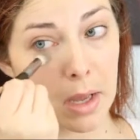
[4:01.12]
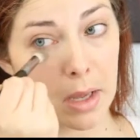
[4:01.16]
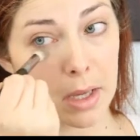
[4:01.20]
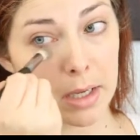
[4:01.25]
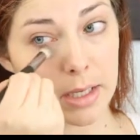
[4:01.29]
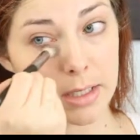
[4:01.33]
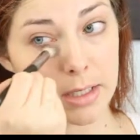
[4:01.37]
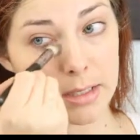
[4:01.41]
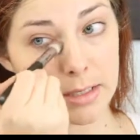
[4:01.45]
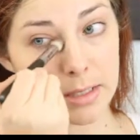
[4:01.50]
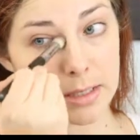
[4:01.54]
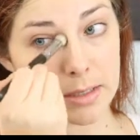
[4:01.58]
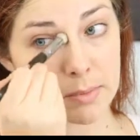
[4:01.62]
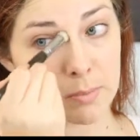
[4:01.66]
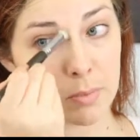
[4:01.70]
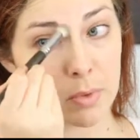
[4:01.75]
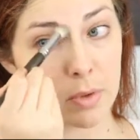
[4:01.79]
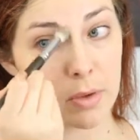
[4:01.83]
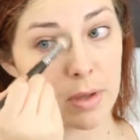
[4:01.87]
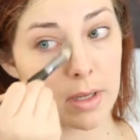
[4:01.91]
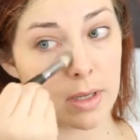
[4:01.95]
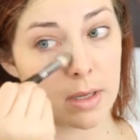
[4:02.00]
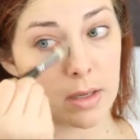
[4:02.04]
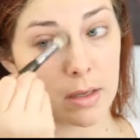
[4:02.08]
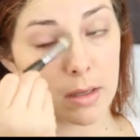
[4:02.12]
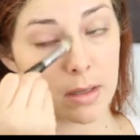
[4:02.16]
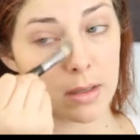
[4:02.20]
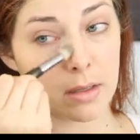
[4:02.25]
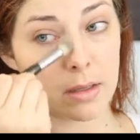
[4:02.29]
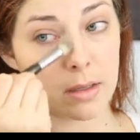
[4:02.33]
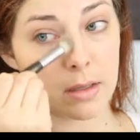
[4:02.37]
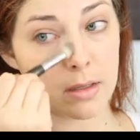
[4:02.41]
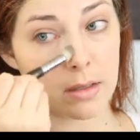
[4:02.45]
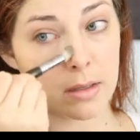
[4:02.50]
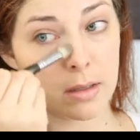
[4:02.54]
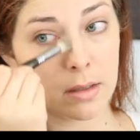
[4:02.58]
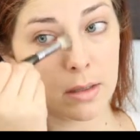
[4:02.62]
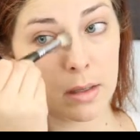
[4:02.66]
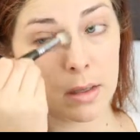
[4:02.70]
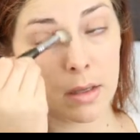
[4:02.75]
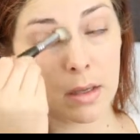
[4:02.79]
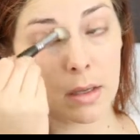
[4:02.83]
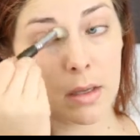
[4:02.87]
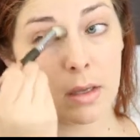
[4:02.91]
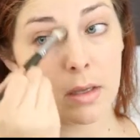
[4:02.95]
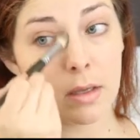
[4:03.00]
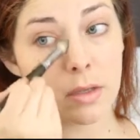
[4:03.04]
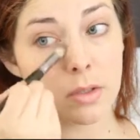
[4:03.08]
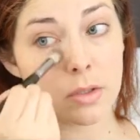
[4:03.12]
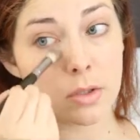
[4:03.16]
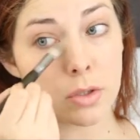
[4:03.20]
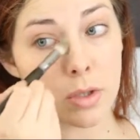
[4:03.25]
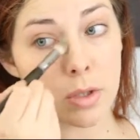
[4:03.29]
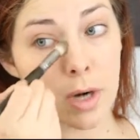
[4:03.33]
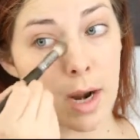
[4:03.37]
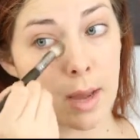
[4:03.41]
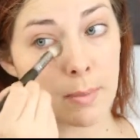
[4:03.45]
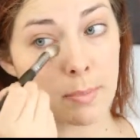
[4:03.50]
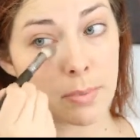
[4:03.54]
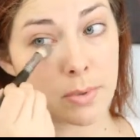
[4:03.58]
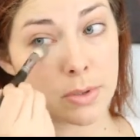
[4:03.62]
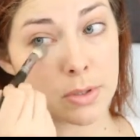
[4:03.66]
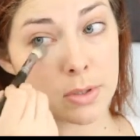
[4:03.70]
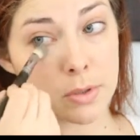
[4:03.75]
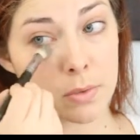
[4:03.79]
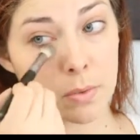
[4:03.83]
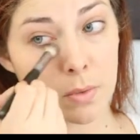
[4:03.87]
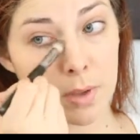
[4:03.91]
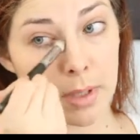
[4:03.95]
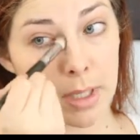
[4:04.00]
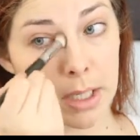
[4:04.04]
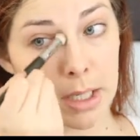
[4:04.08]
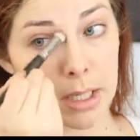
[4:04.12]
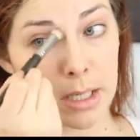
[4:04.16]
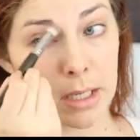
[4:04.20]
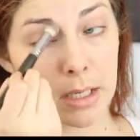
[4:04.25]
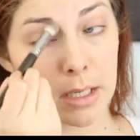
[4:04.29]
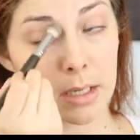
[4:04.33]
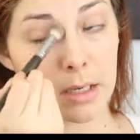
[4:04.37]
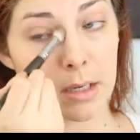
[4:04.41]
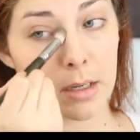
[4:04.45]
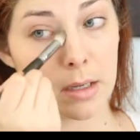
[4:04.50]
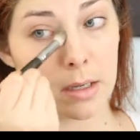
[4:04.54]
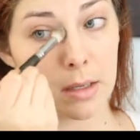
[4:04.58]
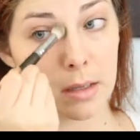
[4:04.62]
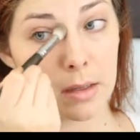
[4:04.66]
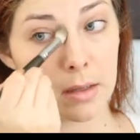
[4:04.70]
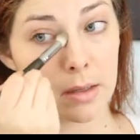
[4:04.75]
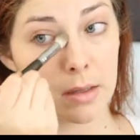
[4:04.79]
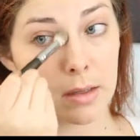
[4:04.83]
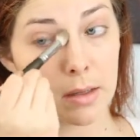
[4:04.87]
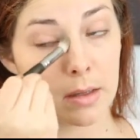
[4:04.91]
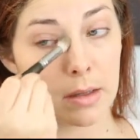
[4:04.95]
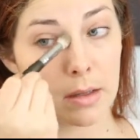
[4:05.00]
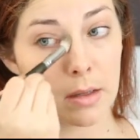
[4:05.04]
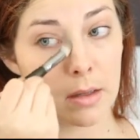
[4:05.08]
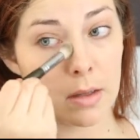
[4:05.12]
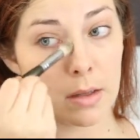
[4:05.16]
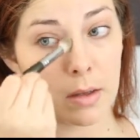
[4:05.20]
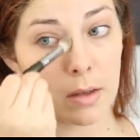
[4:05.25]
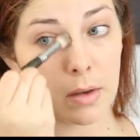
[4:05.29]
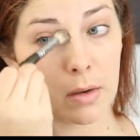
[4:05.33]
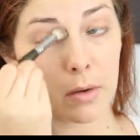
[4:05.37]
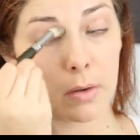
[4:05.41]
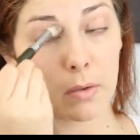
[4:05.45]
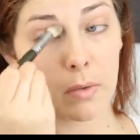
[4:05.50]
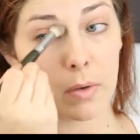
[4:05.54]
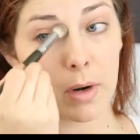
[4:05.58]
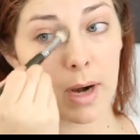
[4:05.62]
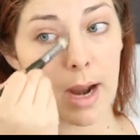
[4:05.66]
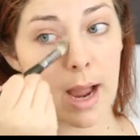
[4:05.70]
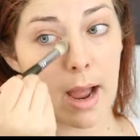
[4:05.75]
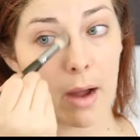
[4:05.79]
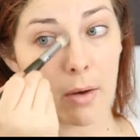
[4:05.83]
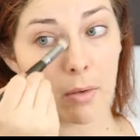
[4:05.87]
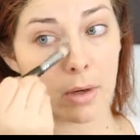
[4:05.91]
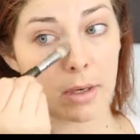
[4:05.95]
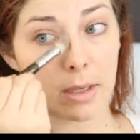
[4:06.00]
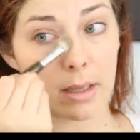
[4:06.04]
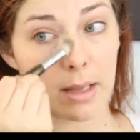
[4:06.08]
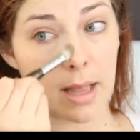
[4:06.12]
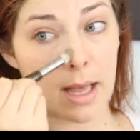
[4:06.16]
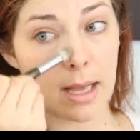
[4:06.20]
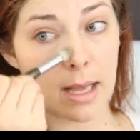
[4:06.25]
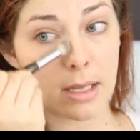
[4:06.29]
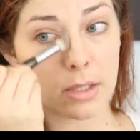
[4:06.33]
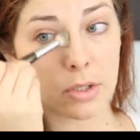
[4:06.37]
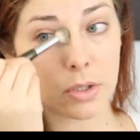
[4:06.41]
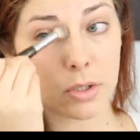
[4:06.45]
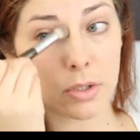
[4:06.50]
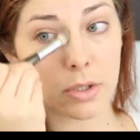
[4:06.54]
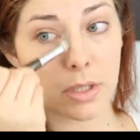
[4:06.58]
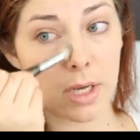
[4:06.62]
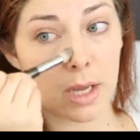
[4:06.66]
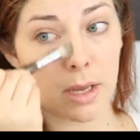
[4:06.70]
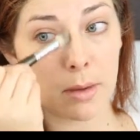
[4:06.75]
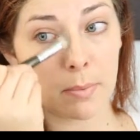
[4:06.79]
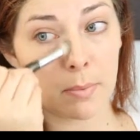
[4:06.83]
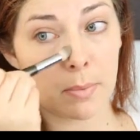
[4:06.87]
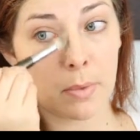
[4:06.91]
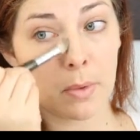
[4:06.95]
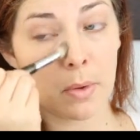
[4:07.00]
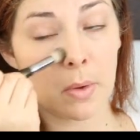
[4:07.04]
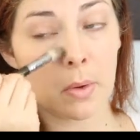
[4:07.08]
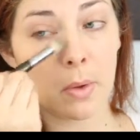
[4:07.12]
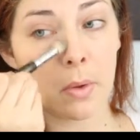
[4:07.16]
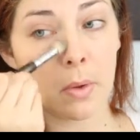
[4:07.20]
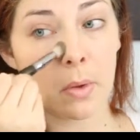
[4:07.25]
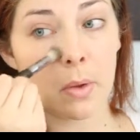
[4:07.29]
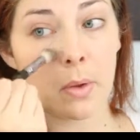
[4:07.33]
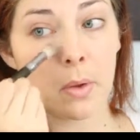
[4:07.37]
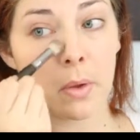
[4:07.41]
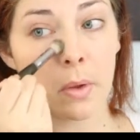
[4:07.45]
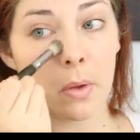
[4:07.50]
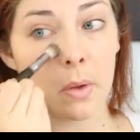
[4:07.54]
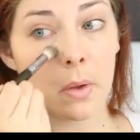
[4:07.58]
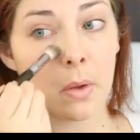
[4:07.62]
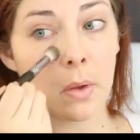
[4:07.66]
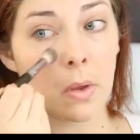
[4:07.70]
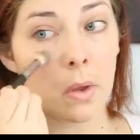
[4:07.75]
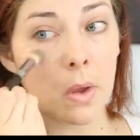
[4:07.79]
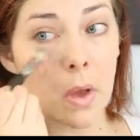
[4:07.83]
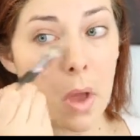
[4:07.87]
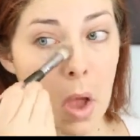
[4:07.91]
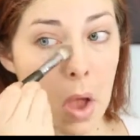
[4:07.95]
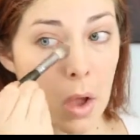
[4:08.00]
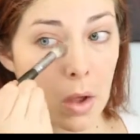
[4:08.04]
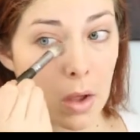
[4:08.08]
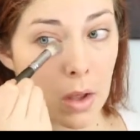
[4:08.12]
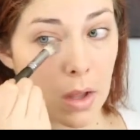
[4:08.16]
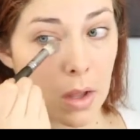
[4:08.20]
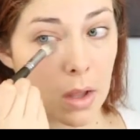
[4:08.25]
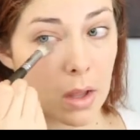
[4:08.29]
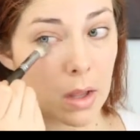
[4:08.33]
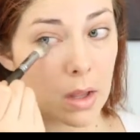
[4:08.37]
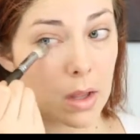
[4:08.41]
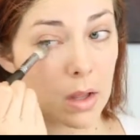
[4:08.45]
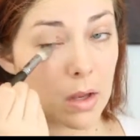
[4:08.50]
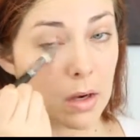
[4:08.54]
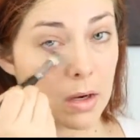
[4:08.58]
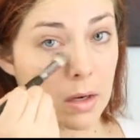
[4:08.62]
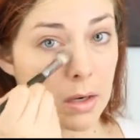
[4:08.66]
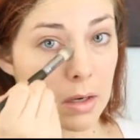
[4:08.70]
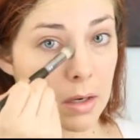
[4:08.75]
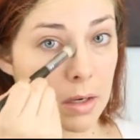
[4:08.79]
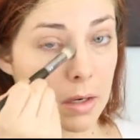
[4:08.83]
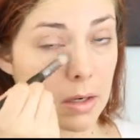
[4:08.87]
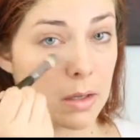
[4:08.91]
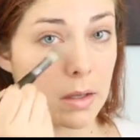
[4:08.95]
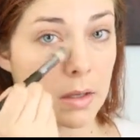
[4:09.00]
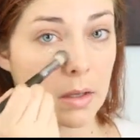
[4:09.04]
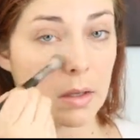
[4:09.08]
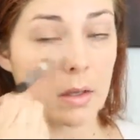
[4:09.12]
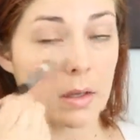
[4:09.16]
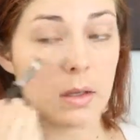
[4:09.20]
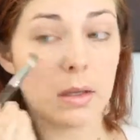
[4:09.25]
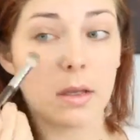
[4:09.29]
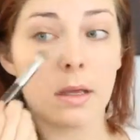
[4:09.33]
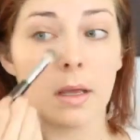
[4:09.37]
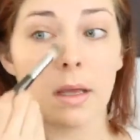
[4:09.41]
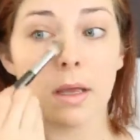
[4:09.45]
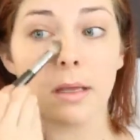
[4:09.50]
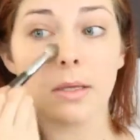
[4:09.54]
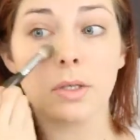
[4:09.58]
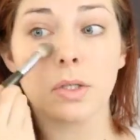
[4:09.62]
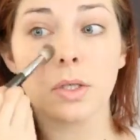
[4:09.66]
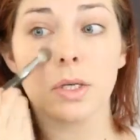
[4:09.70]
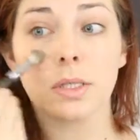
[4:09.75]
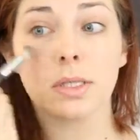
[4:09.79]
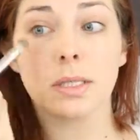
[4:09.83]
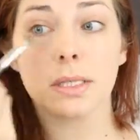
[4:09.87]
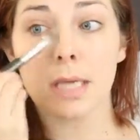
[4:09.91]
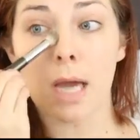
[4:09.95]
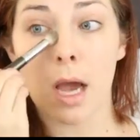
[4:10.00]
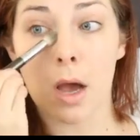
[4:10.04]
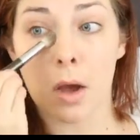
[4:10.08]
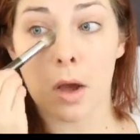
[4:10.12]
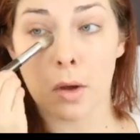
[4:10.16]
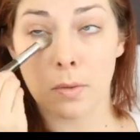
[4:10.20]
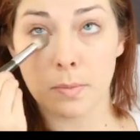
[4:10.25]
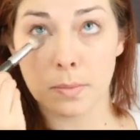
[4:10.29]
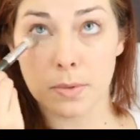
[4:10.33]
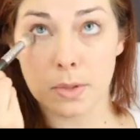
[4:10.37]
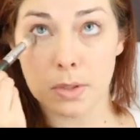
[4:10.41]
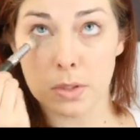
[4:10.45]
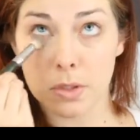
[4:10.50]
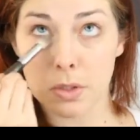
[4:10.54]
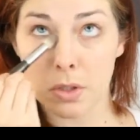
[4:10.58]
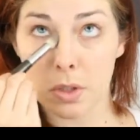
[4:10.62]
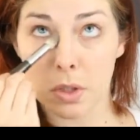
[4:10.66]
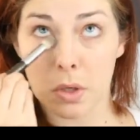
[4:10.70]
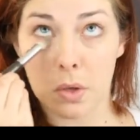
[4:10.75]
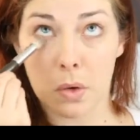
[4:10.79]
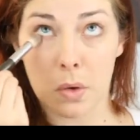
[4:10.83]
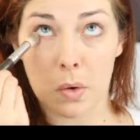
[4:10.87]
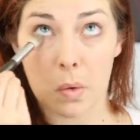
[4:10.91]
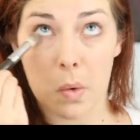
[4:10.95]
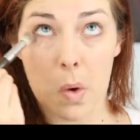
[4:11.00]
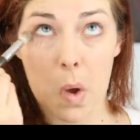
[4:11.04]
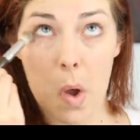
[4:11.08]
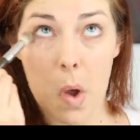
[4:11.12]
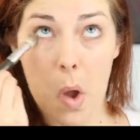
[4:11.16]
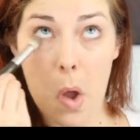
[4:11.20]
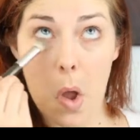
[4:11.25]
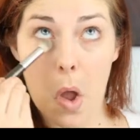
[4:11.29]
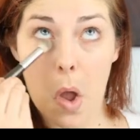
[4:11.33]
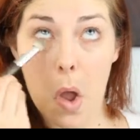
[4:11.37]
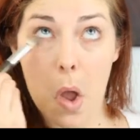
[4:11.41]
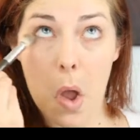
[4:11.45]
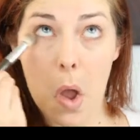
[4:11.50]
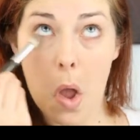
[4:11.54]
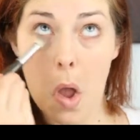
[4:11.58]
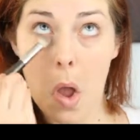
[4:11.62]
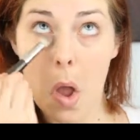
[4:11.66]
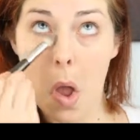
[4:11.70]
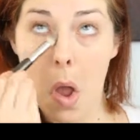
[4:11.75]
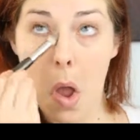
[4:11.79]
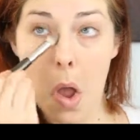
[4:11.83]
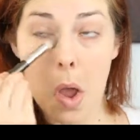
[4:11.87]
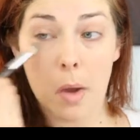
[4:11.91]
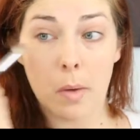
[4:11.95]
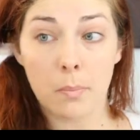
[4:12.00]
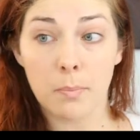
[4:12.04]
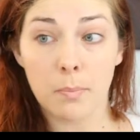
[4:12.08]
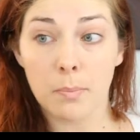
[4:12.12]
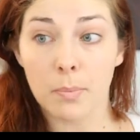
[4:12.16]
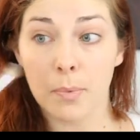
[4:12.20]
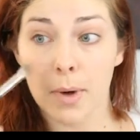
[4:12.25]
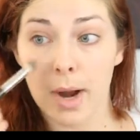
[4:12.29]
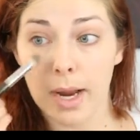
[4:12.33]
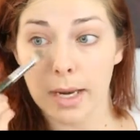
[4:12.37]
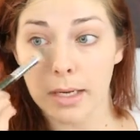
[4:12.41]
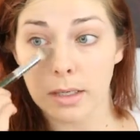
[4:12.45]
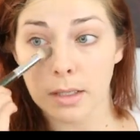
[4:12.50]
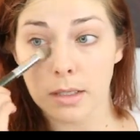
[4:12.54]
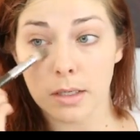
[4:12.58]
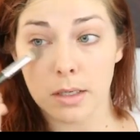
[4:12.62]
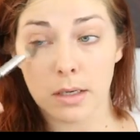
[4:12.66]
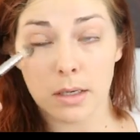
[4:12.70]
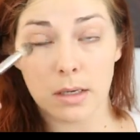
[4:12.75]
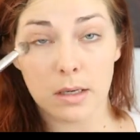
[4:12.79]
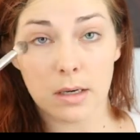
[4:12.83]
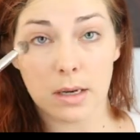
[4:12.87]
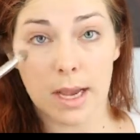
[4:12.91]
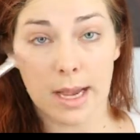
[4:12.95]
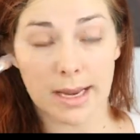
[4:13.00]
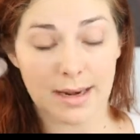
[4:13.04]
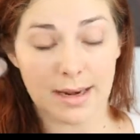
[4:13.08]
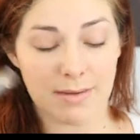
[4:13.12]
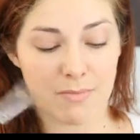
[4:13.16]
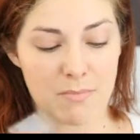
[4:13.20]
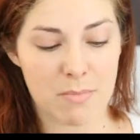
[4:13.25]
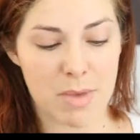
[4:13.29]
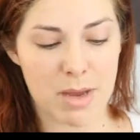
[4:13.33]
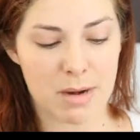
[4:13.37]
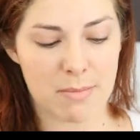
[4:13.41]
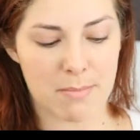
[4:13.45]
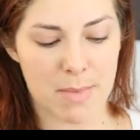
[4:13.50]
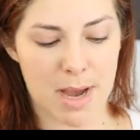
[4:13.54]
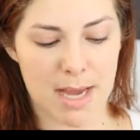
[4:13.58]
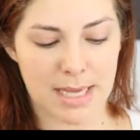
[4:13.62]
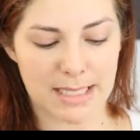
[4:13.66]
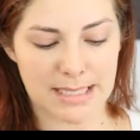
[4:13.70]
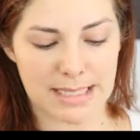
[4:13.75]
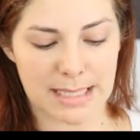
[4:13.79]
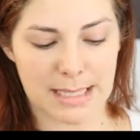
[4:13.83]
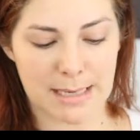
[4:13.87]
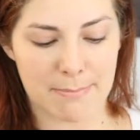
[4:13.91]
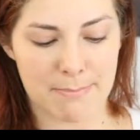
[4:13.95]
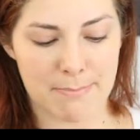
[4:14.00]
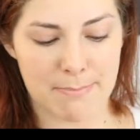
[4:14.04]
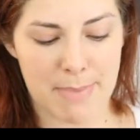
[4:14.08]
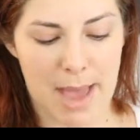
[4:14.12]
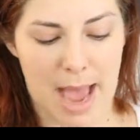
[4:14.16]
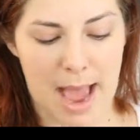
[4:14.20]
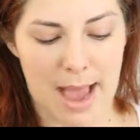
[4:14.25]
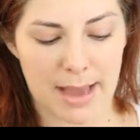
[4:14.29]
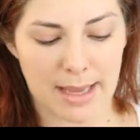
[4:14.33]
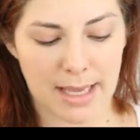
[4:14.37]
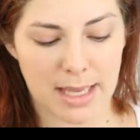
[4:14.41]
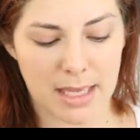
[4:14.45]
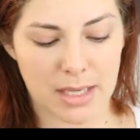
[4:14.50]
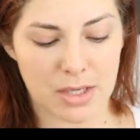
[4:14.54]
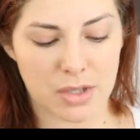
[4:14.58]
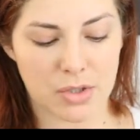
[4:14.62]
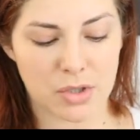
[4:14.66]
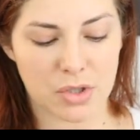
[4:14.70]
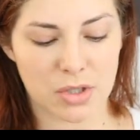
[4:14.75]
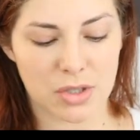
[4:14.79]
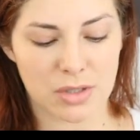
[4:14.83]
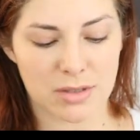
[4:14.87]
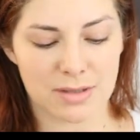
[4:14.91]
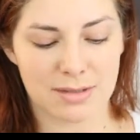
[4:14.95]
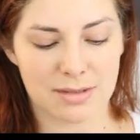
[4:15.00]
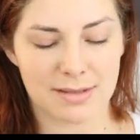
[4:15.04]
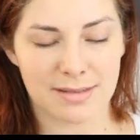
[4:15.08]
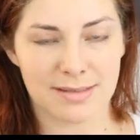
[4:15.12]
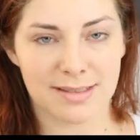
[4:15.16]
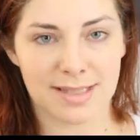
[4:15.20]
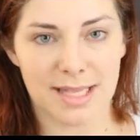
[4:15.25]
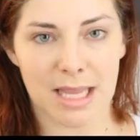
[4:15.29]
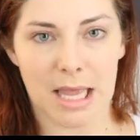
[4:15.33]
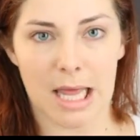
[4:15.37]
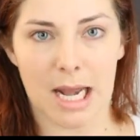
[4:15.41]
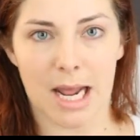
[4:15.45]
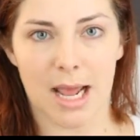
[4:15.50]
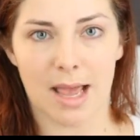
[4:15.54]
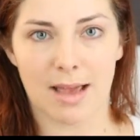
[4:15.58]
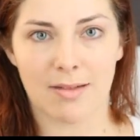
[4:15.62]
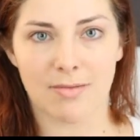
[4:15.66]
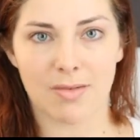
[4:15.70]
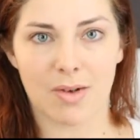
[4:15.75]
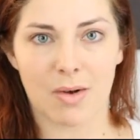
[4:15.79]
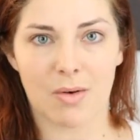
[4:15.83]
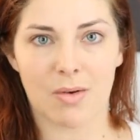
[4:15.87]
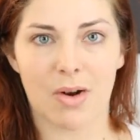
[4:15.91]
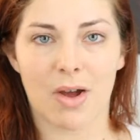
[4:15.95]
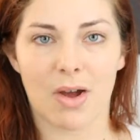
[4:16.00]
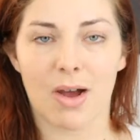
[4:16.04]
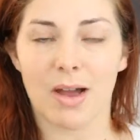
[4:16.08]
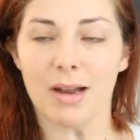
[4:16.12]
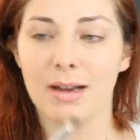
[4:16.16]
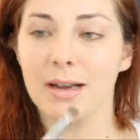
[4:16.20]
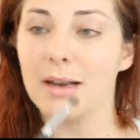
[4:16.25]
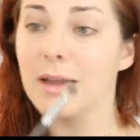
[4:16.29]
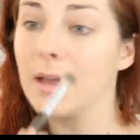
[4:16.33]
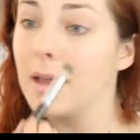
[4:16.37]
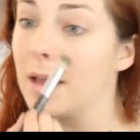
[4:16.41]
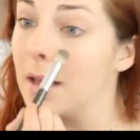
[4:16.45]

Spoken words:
I guess it's more like a trapezoid or hourglass shape, and it just helps to brighten, kind of minimize any baggage that I have going on.